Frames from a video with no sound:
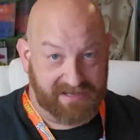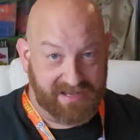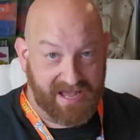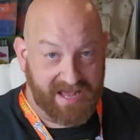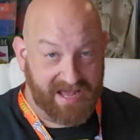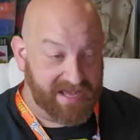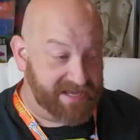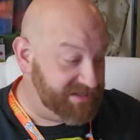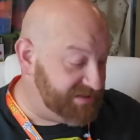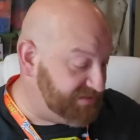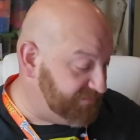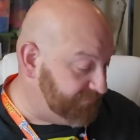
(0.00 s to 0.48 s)

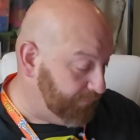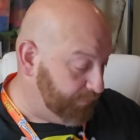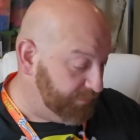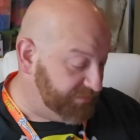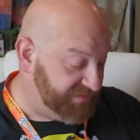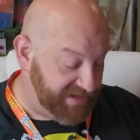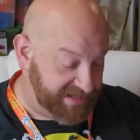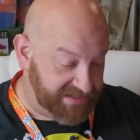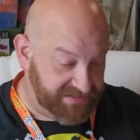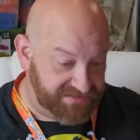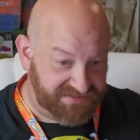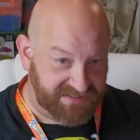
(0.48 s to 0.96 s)
guys, for
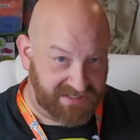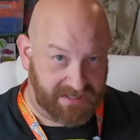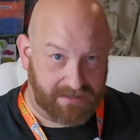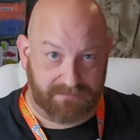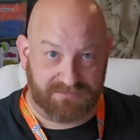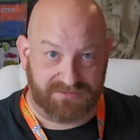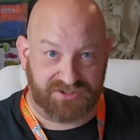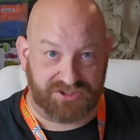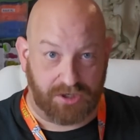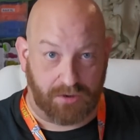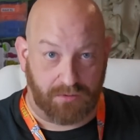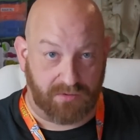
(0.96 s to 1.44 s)
things that
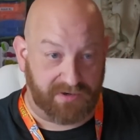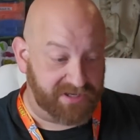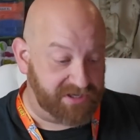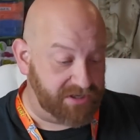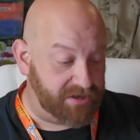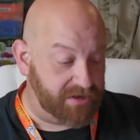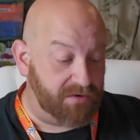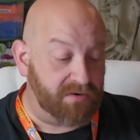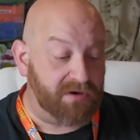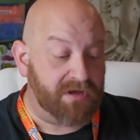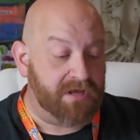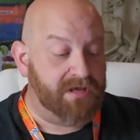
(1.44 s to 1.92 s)
I'm showing
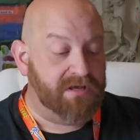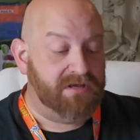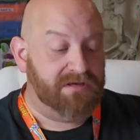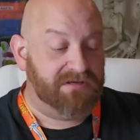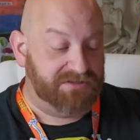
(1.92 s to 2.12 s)
you,